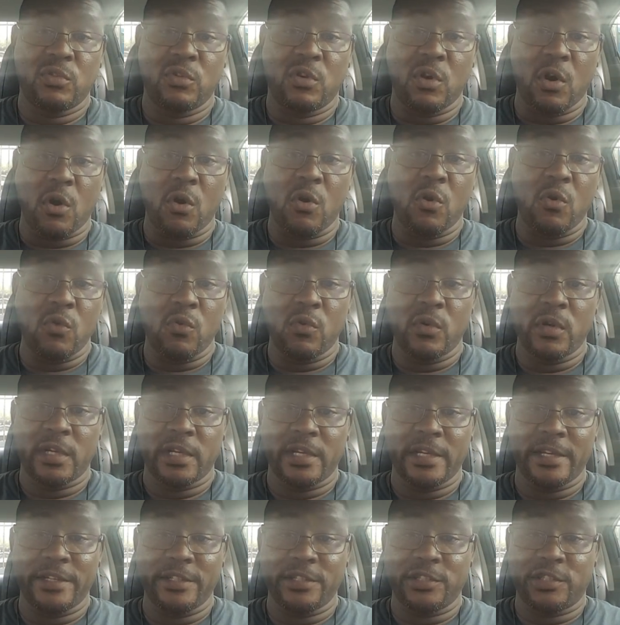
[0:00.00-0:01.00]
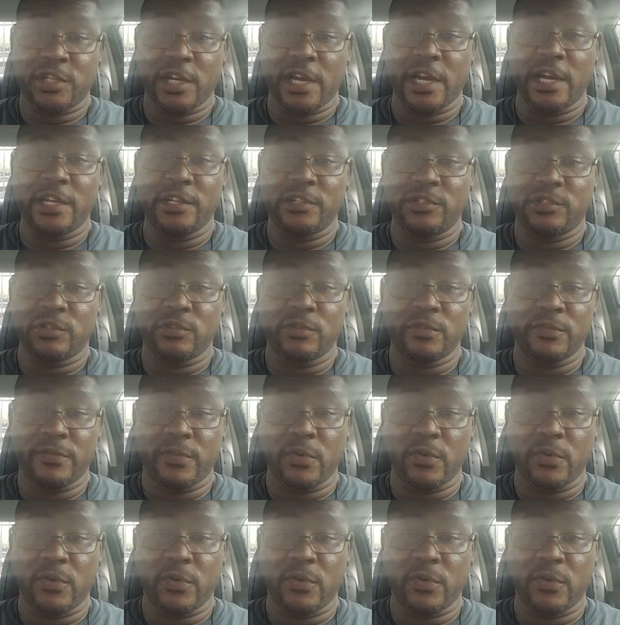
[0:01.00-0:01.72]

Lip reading: go and change your